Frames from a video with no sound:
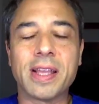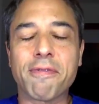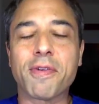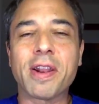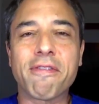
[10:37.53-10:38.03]

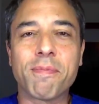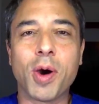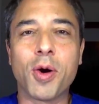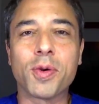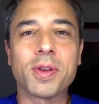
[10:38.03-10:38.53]
never enough
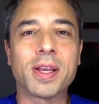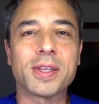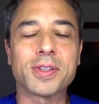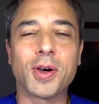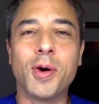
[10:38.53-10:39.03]
bone.
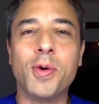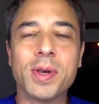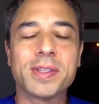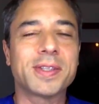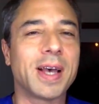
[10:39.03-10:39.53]
There's
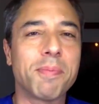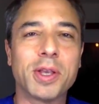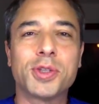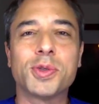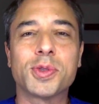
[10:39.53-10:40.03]
always some
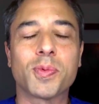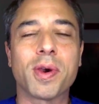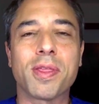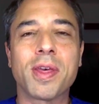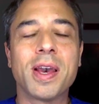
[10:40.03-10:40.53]
issues
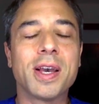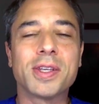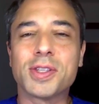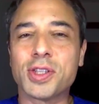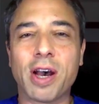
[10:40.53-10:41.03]
with
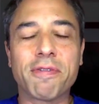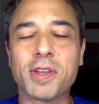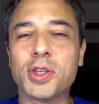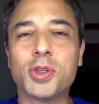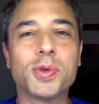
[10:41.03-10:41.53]
soft
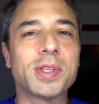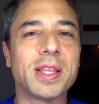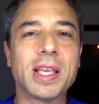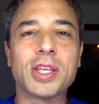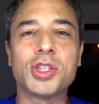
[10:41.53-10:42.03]
tissues
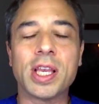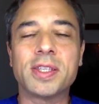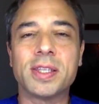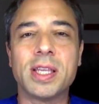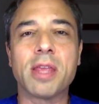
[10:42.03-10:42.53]
and the
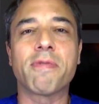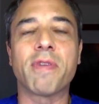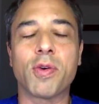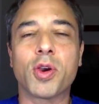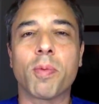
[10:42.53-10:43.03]
adjacent teeth,
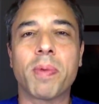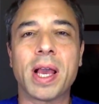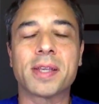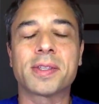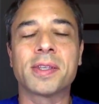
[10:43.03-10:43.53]
very
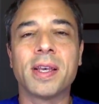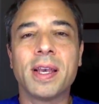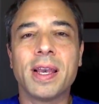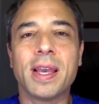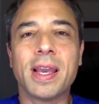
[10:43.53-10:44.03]
complex.
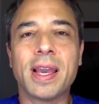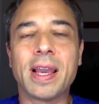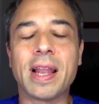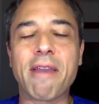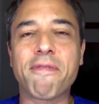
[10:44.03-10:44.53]

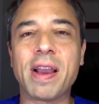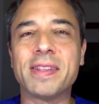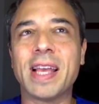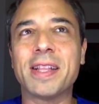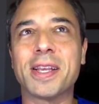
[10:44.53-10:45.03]
And I
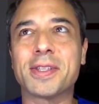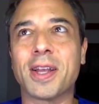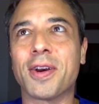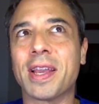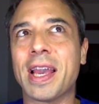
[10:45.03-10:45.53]
find dentists
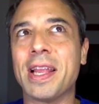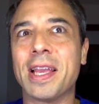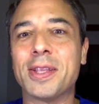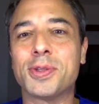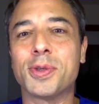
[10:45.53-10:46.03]
are
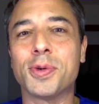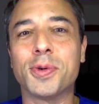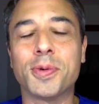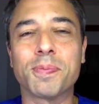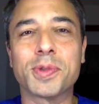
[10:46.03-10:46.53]
getting
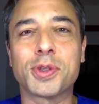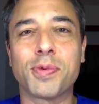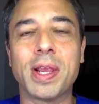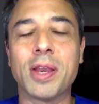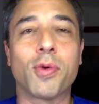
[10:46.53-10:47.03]
into
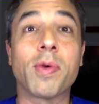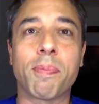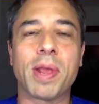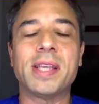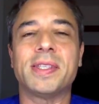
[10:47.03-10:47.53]
treating or
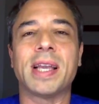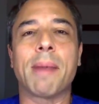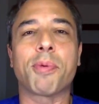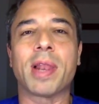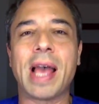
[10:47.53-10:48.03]
replacing upper